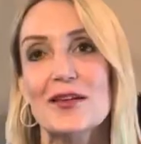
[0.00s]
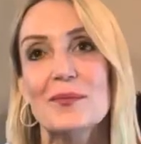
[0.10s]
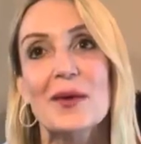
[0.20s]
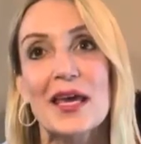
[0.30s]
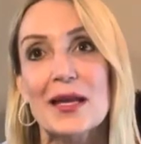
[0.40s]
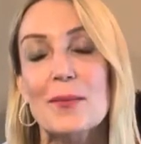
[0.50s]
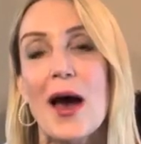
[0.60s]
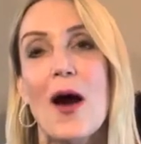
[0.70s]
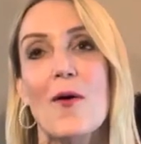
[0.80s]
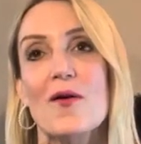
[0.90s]
the
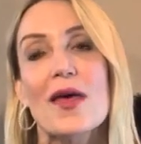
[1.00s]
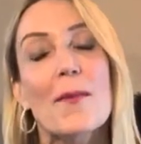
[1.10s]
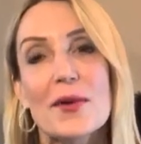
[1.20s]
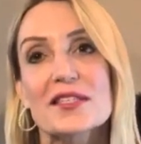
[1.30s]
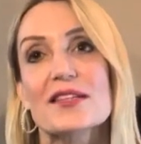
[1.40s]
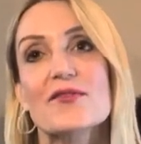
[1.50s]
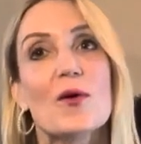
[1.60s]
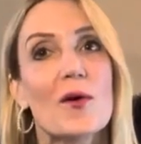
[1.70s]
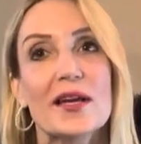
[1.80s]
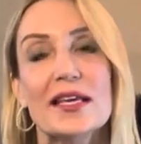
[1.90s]
manpower that must have
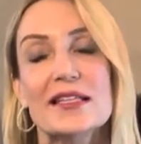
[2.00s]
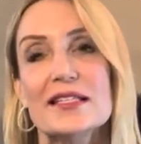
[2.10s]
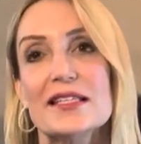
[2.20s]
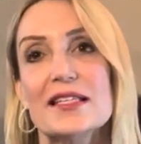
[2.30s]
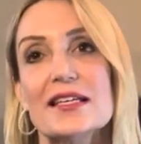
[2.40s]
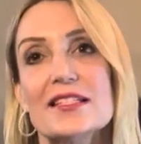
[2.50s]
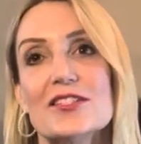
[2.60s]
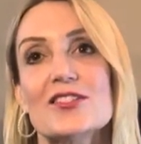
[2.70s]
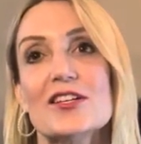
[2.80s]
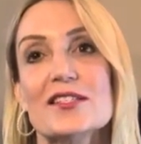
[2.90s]
gone into this.
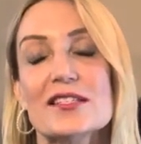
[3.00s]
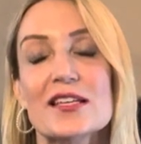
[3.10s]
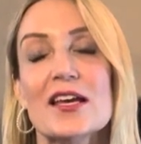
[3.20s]
Just